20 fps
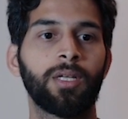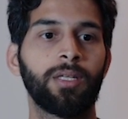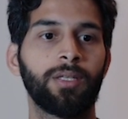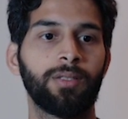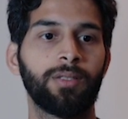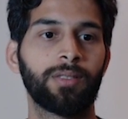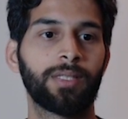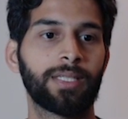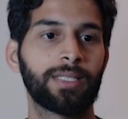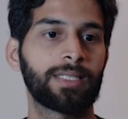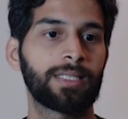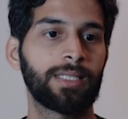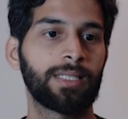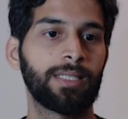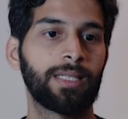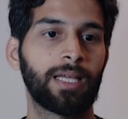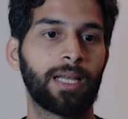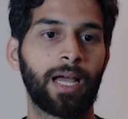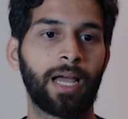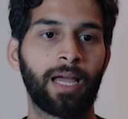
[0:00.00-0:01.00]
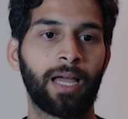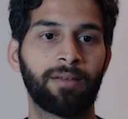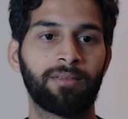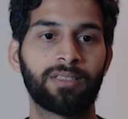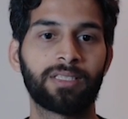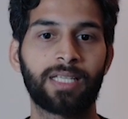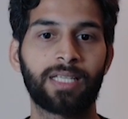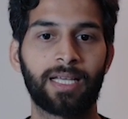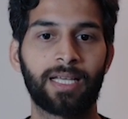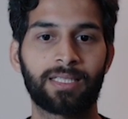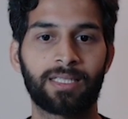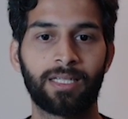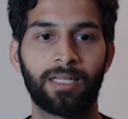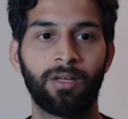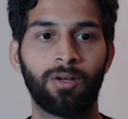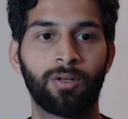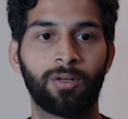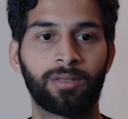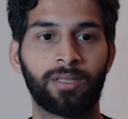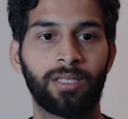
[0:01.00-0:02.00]
you can see that I have this
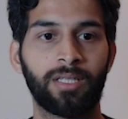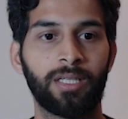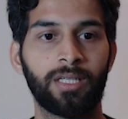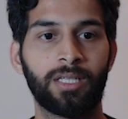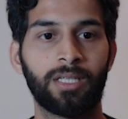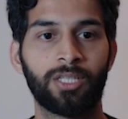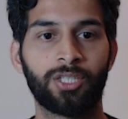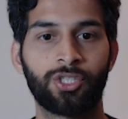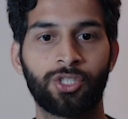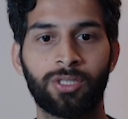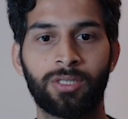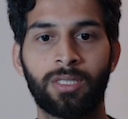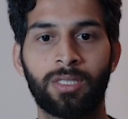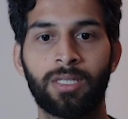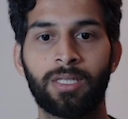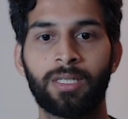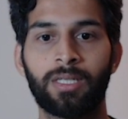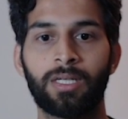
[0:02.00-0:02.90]
cascading authentication